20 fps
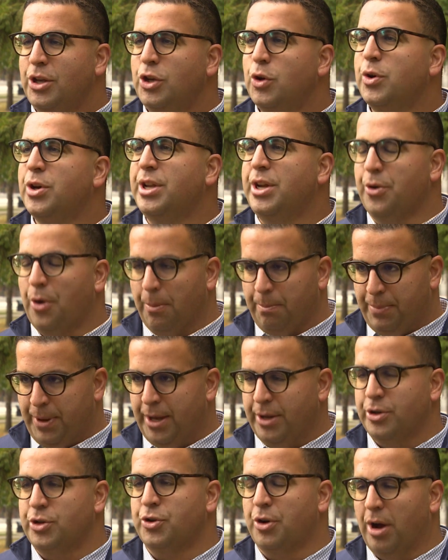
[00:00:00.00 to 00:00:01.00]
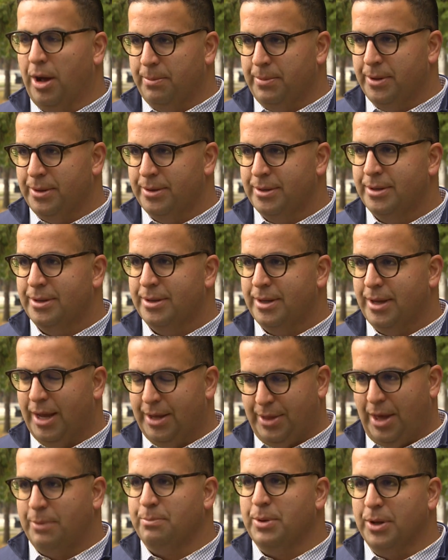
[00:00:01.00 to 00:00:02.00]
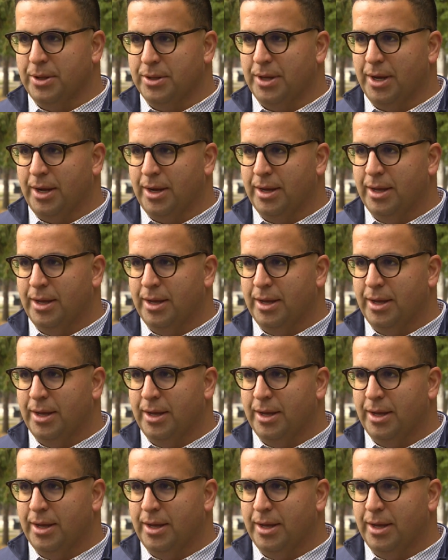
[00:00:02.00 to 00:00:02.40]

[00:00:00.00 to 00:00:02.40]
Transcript: You could hear a pin drop in that building.